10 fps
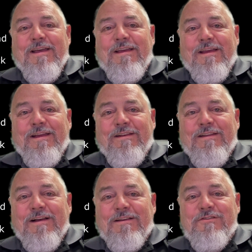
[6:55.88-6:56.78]

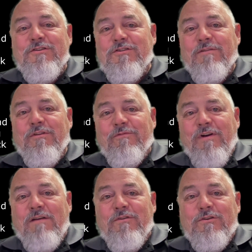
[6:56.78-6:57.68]
And uh, she's
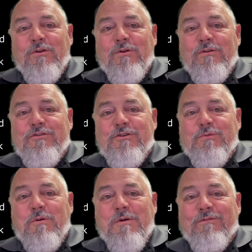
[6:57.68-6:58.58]
75 years old.
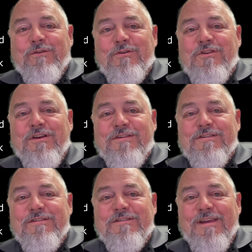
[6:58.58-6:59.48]
She's one of my first
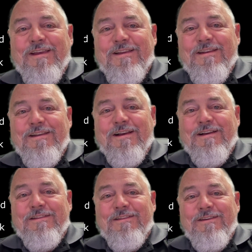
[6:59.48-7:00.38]
cousins, and
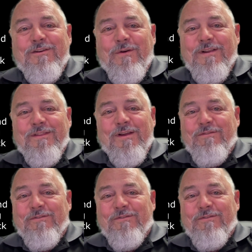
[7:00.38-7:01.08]
uh, you know I love